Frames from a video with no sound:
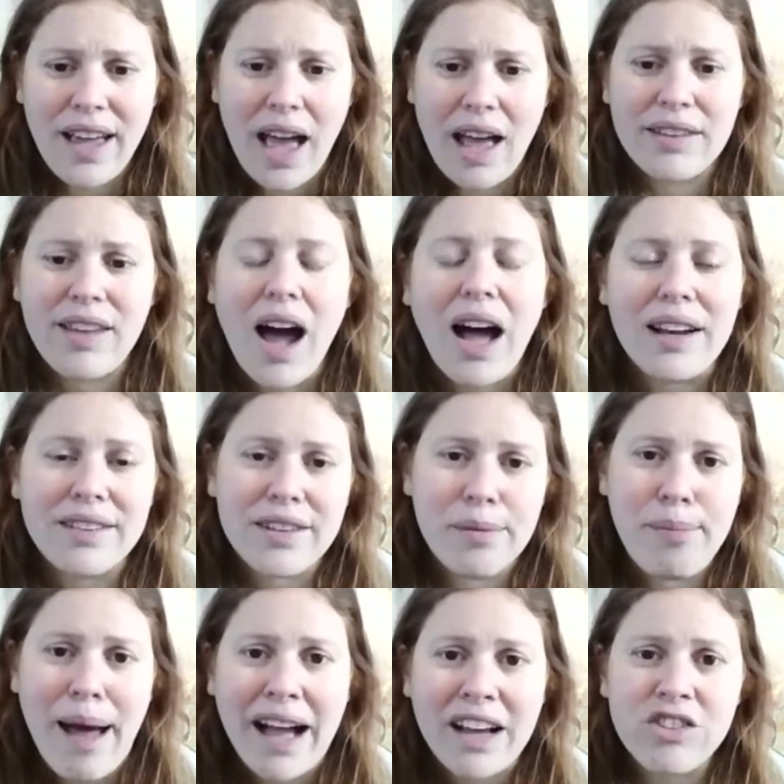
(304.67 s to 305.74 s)
As God is
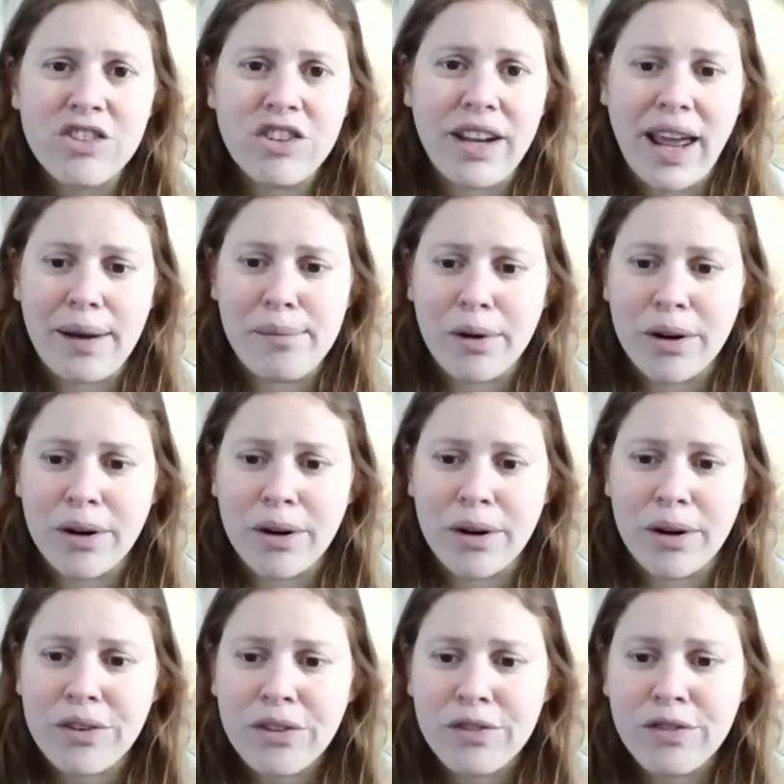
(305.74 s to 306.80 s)
compassionate and
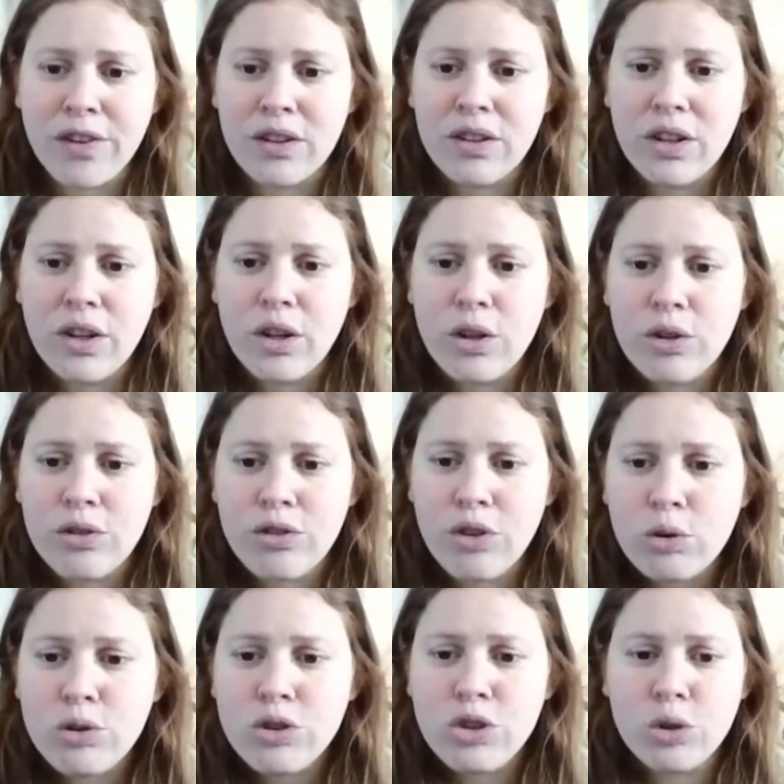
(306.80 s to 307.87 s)
merciful,
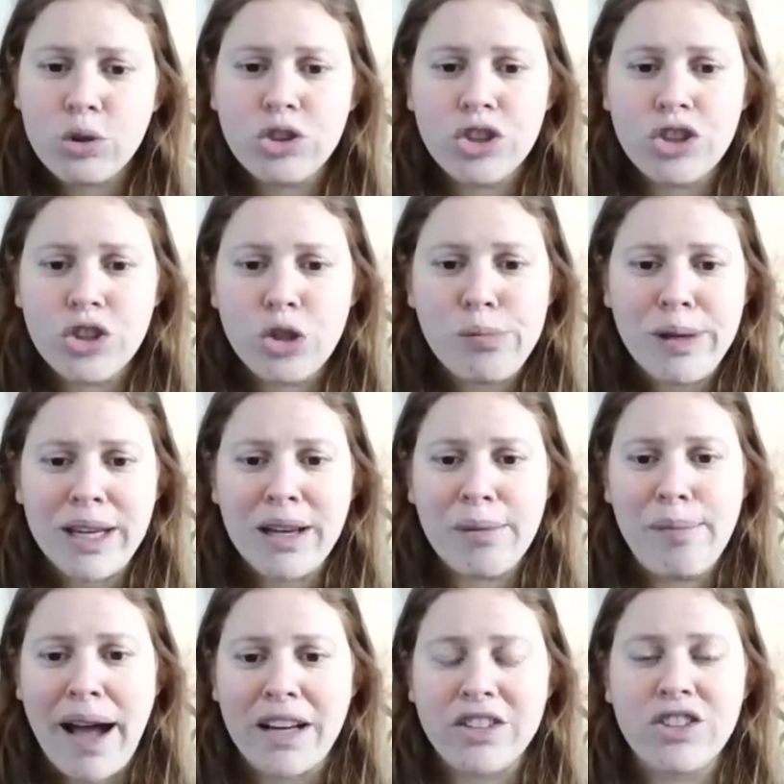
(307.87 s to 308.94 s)
so too should you be
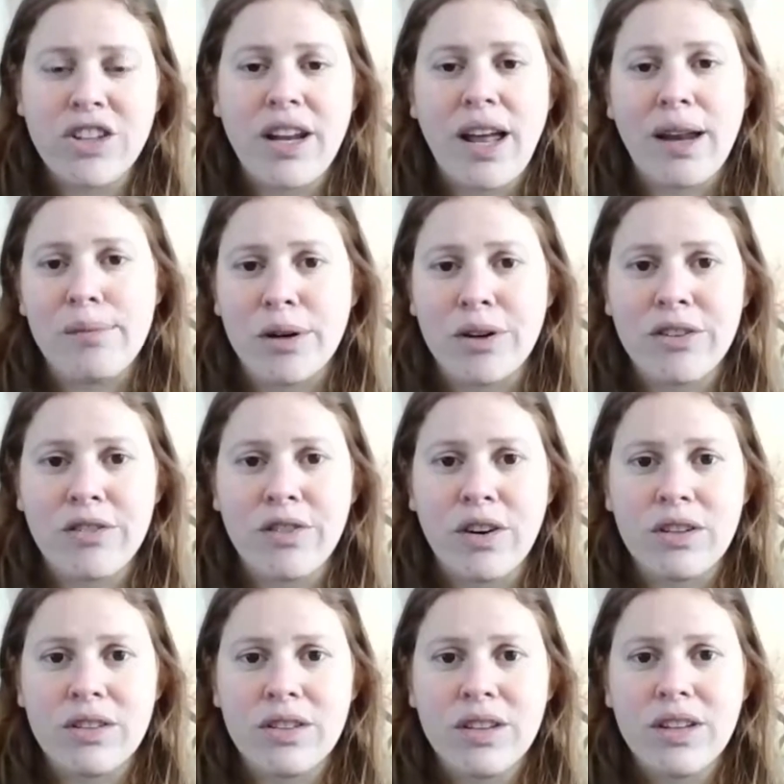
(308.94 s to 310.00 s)
compassionate and
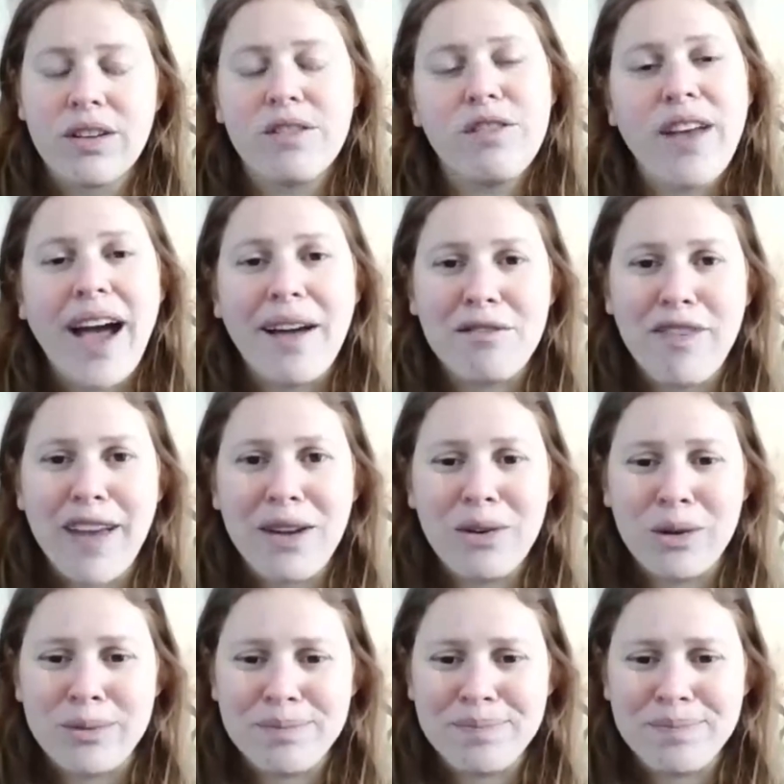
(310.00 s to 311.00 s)
merciful. Ve'anvehu.